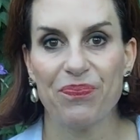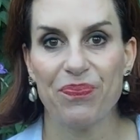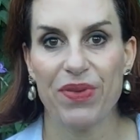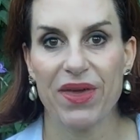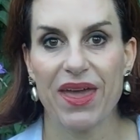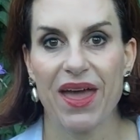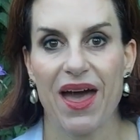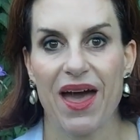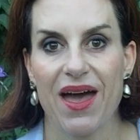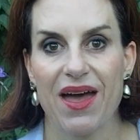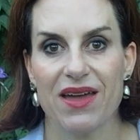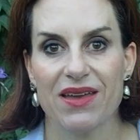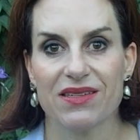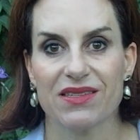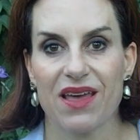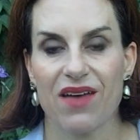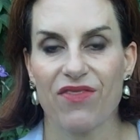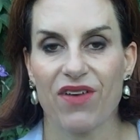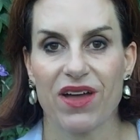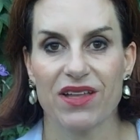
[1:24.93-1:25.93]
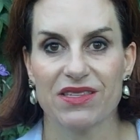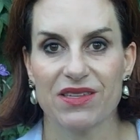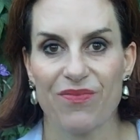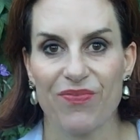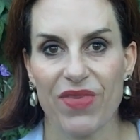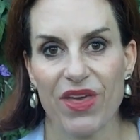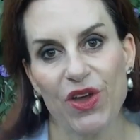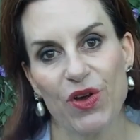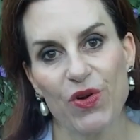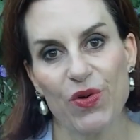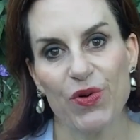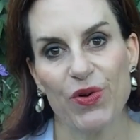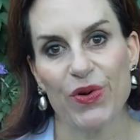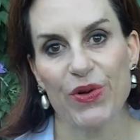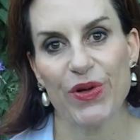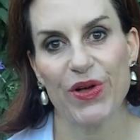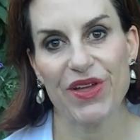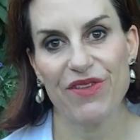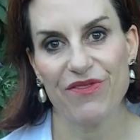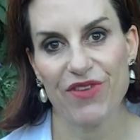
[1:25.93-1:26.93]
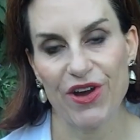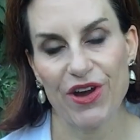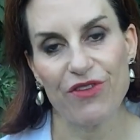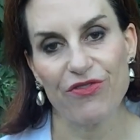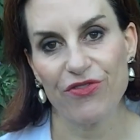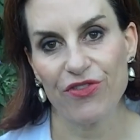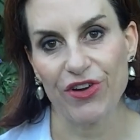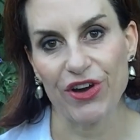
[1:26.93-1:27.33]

because I've got something cool and very